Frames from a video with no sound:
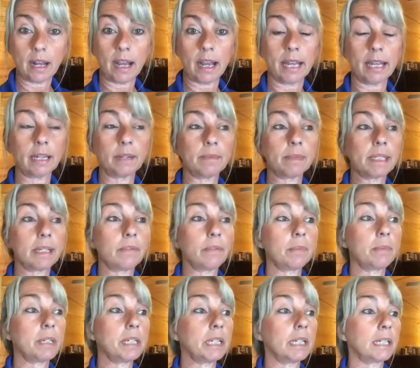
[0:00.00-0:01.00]
items that we've
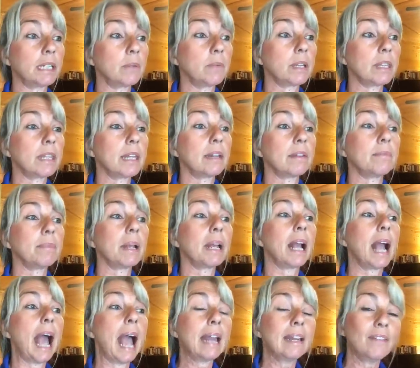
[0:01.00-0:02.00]
been dealing with that have been
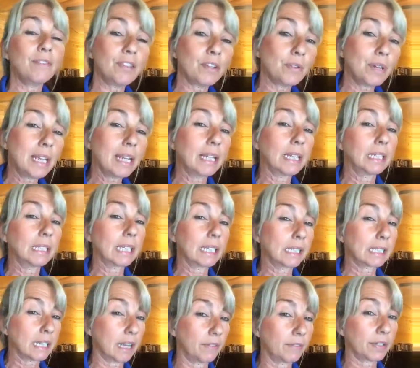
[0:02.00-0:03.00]
kind of unique and a little
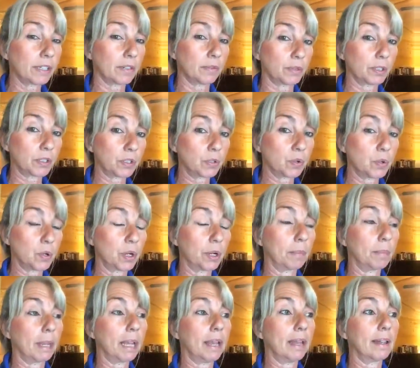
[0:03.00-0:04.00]
tough as a restorer,
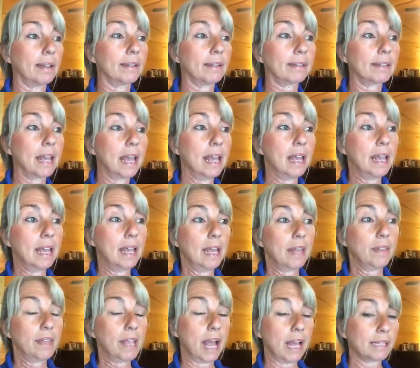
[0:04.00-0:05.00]
because
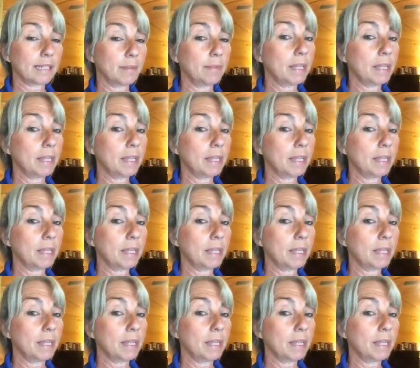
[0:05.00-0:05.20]
some of